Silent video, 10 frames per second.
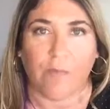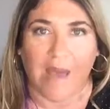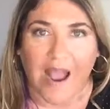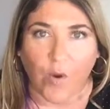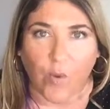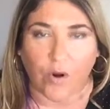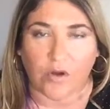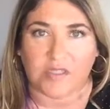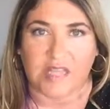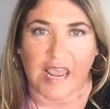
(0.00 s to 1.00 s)

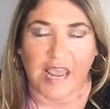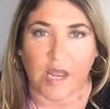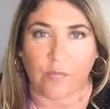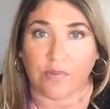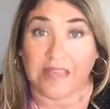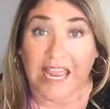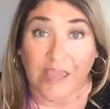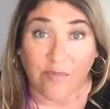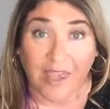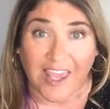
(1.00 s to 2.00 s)
backwards and
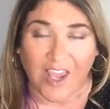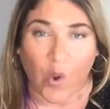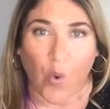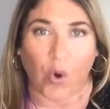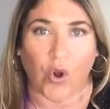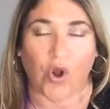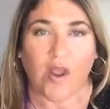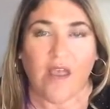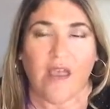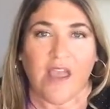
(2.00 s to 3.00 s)
blaming or,
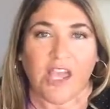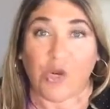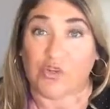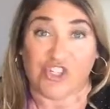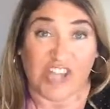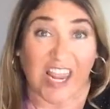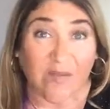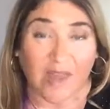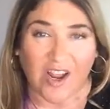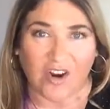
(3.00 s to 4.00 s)

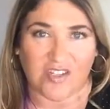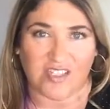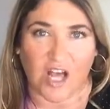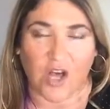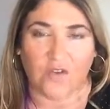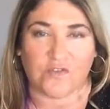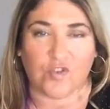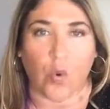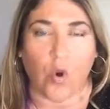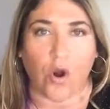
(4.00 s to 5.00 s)
shaming ourselves
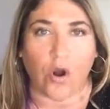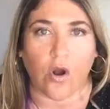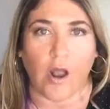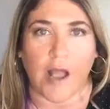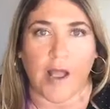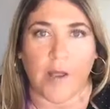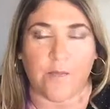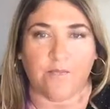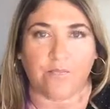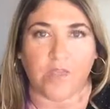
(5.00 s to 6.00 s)
or,
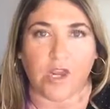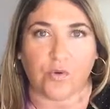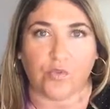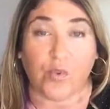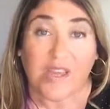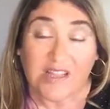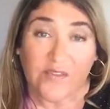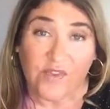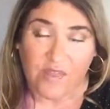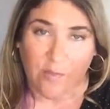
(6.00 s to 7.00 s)

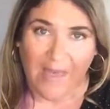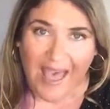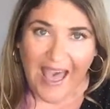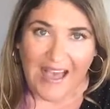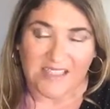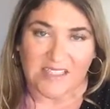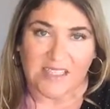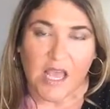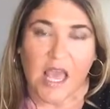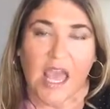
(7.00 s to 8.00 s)
reliving the
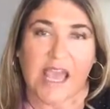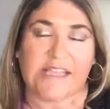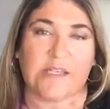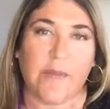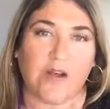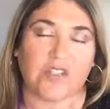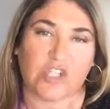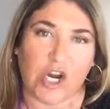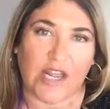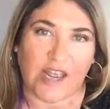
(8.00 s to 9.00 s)
past, it's about
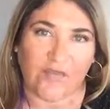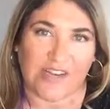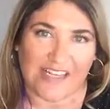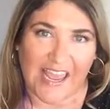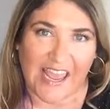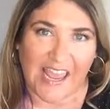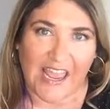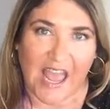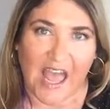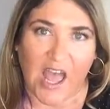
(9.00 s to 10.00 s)
starting every
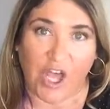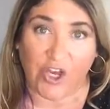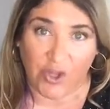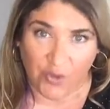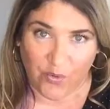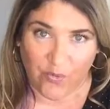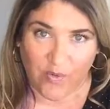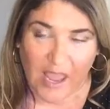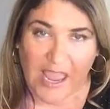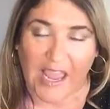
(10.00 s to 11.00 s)
day anew.
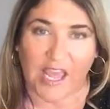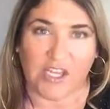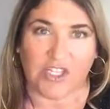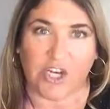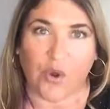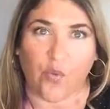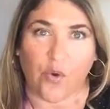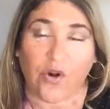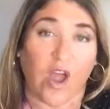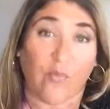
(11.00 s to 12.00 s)
And,
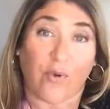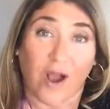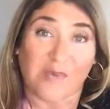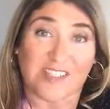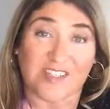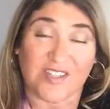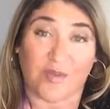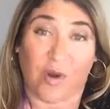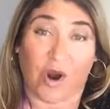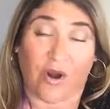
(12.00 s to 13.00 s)
we're not promised to
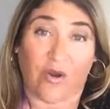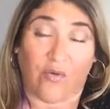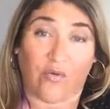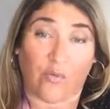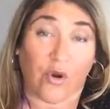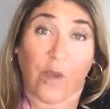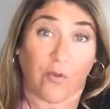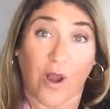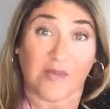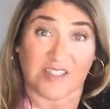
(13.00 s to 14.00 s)
tomorrow. We're not
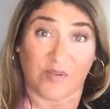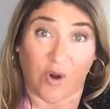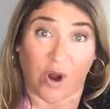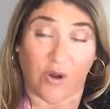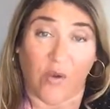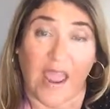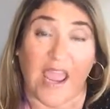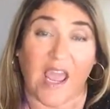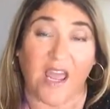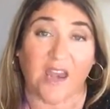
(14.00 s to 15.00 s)
promised tomorrow.
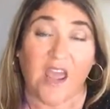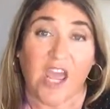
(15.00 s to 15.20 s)
And,